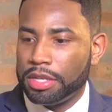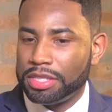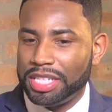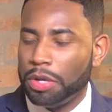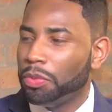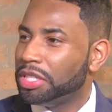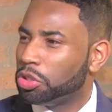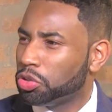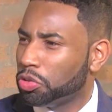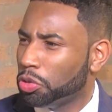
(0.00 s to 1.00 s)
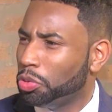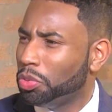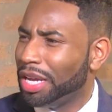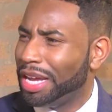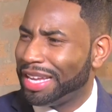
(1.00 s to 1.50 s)
seeing what true
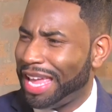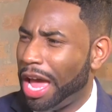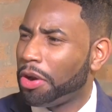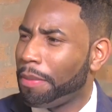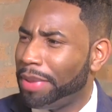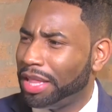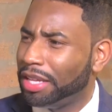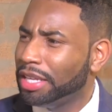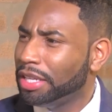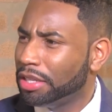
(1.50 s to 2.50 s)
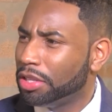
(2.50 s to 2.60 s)
accountability